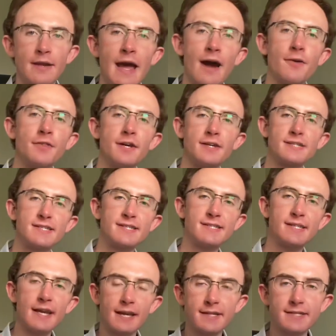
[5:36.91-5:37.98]
Now the
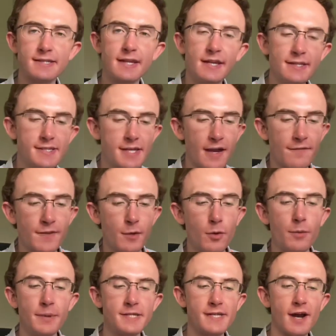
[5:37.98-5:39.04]
sixth ETF that we'll
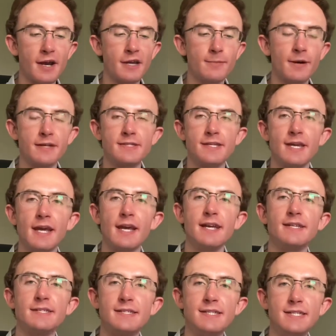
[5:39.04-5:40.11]
be talking about today
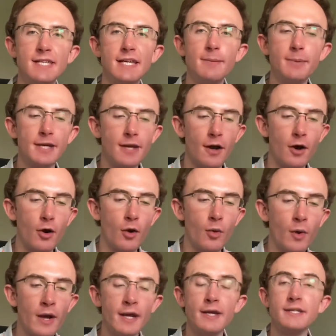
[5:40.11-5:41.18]
is
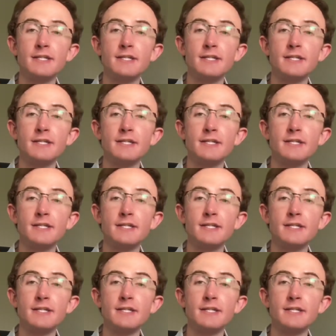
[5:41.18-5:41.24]
DBO.